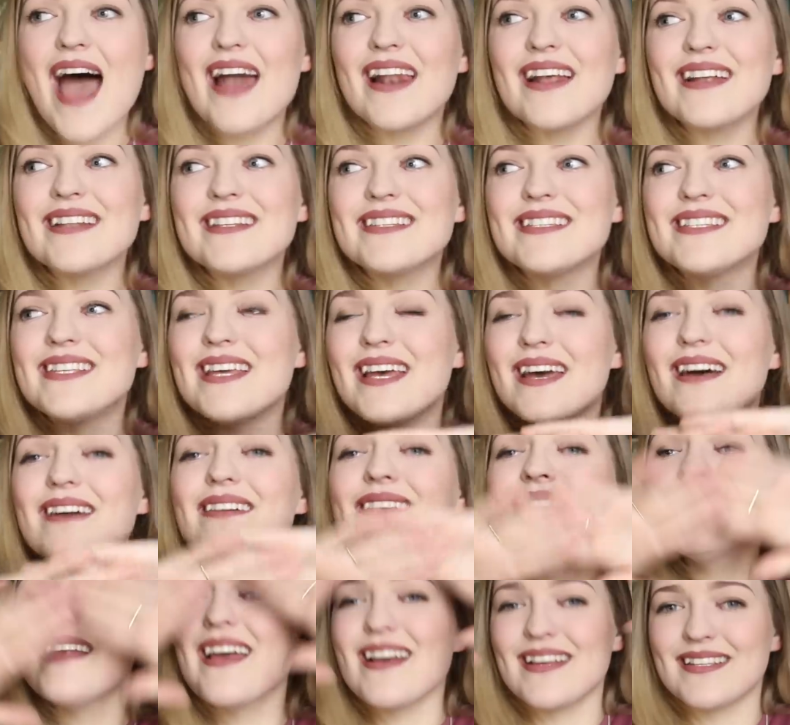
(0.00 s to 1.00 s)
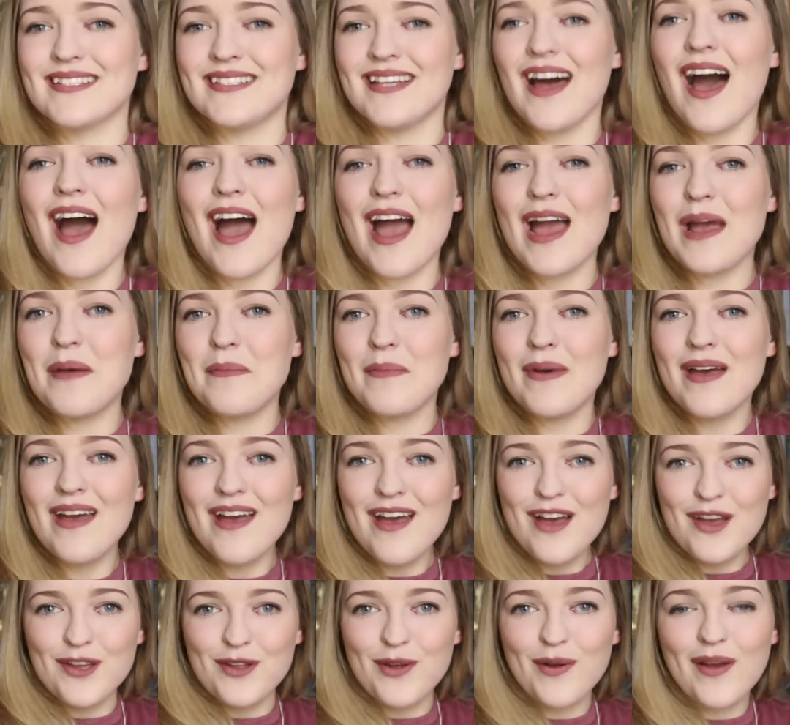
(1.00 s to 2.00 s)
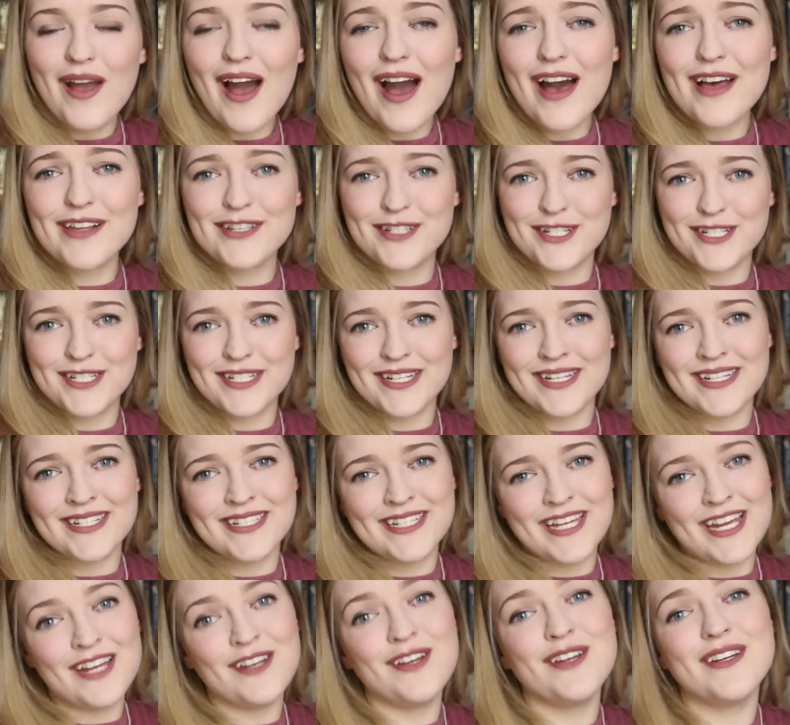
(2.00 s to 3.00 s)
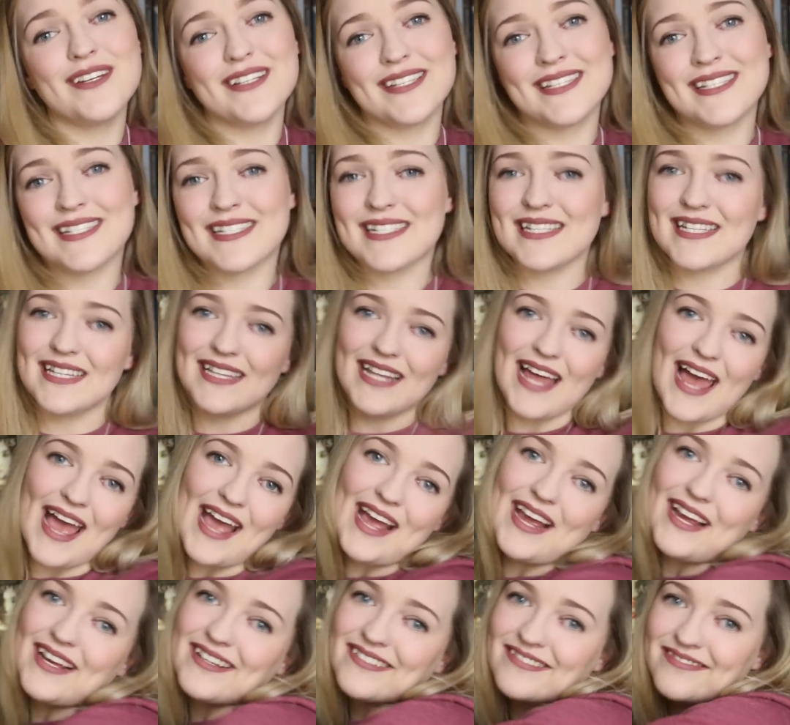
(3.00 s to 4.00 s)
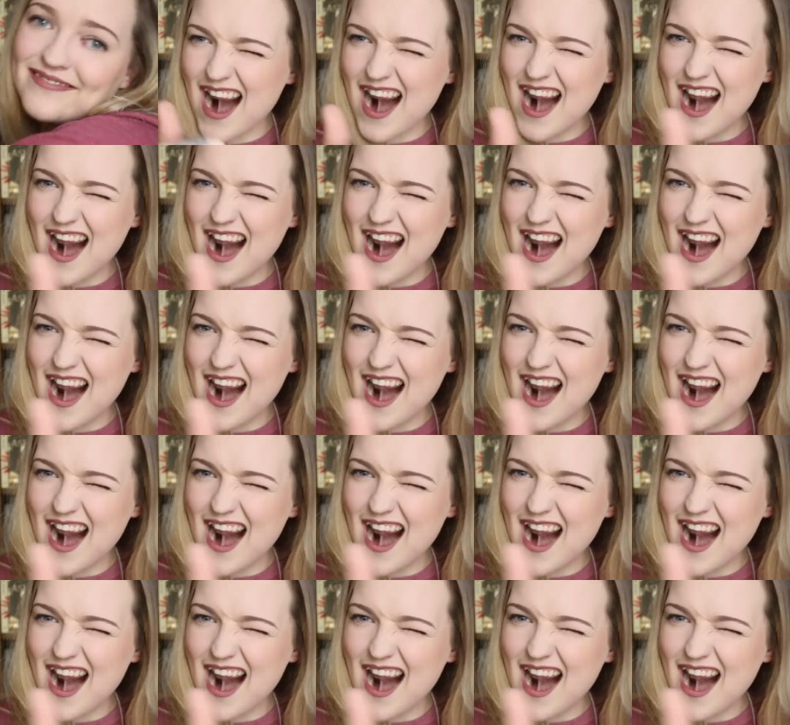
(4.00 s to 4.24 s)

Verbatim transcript: And until next time, you guys just continue to slay.